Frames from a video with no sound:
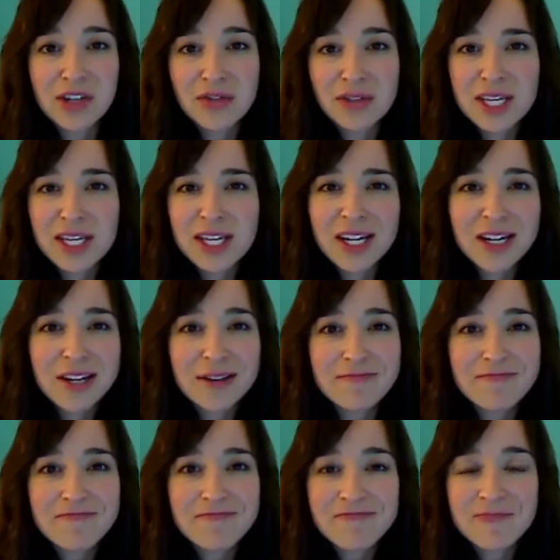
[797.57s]
Do you have
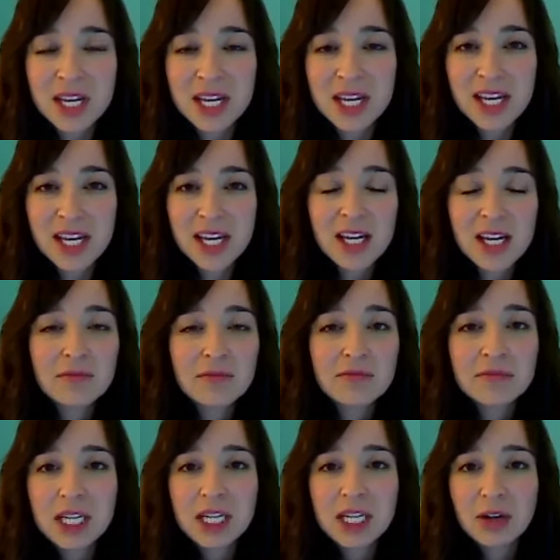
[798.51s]

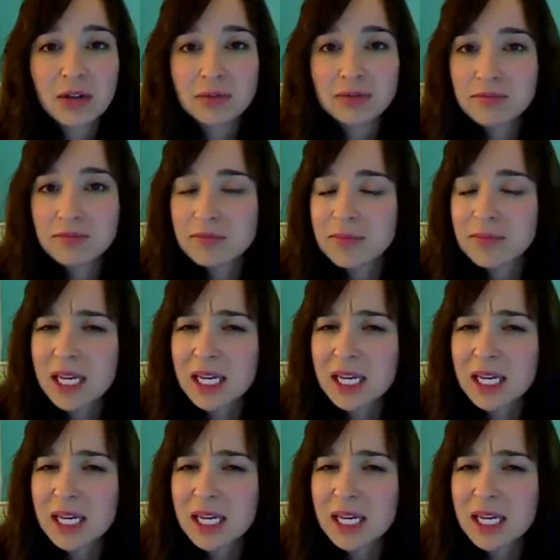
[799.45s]
any,